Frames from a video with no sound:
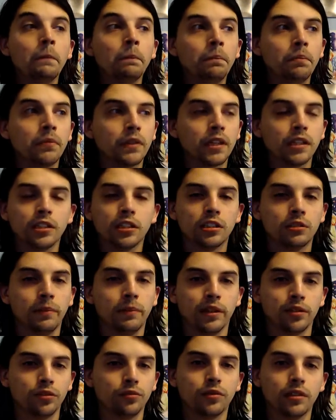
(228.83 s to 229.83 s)
It doesn't
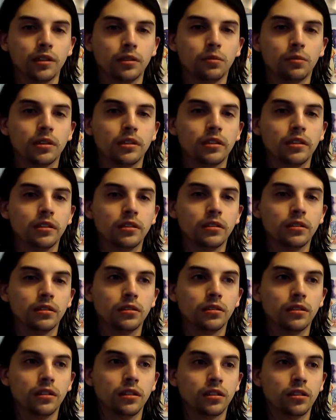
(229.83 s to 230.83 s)
matter really what it is.
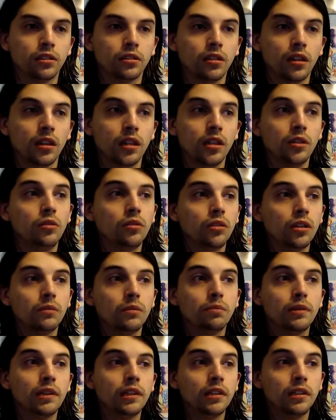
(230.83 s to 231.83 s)
It could literally
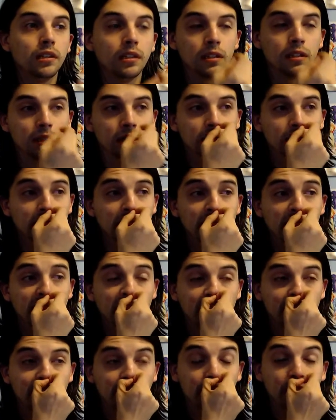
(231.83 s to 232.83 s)
be like,
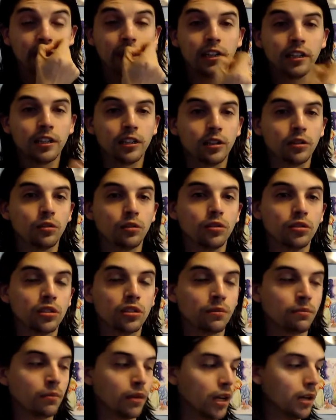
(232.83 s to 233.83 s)
hey, here are
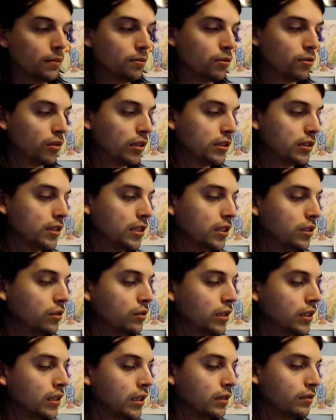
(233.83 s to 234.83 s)
some upgrades that you
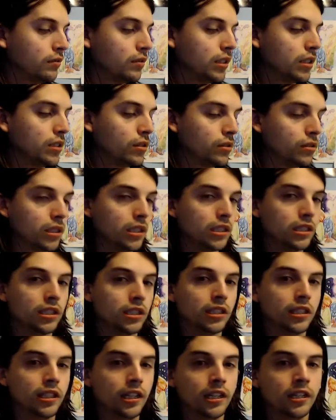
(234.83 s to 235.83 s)
can get really early into the
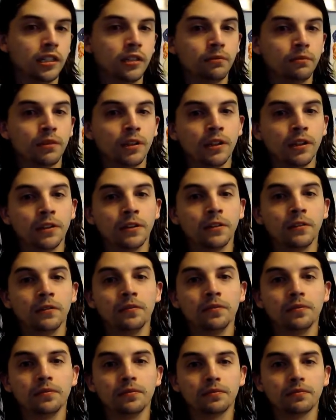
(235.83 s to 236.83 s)
game
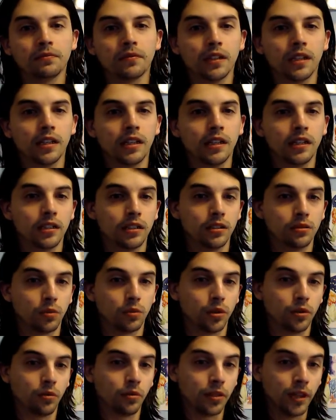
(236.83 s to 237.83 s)
and
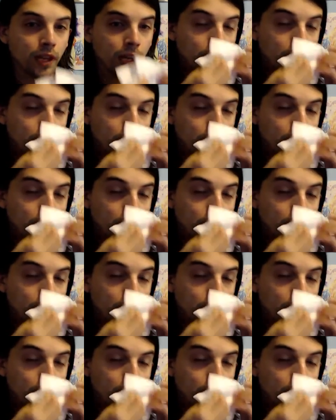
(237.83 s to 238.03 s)
work with that.